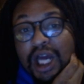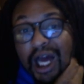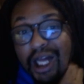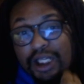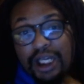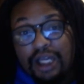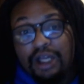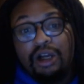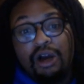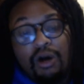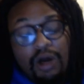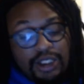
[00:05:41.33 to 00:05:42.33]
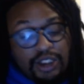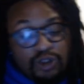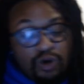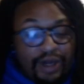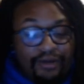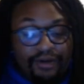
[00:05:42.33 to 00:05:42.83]
I think he can go on his
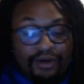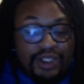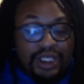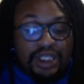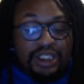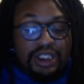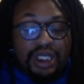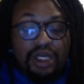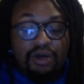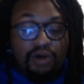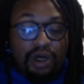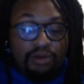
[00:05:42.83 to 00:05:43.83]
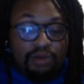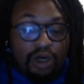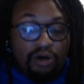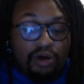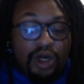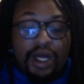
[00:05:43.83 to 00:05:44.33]
2015 Cena run, bro.